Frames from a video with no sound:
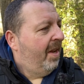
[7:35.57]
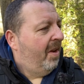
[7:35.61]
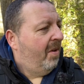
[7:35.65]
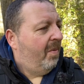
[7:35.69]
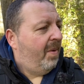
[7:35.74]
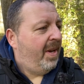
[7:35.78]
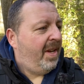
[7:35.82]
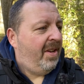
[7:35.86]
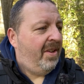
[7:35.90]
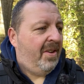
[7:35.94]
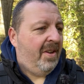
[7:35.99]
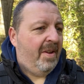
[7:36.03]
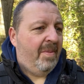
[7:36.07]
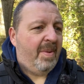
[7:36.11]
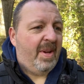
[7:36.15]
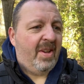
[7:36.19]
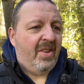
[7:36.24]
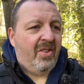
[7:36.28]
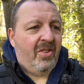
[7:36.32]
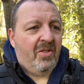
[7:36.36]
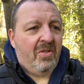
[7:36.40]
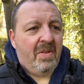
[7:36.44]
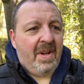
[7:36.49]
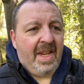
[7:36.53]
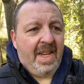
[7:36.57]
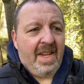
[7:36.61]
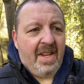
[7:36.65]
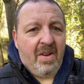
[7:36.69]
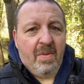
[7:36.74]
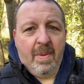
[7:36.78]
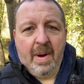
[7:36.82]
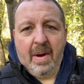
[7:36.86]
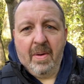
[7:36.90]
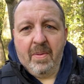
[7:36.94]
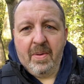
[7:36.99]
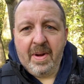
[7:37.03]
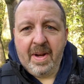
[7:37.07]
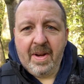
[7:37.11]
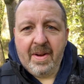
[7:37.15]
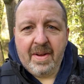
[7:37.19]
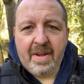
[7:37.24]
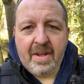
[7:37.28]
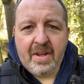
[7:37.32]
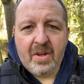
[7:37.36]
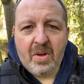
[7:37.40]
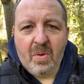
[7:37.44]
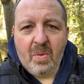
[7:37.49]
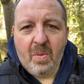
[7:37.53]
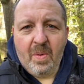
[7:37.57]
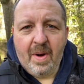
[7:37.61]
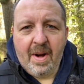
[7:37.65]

When you're doing a bit of street, you can wear all your, like, your cool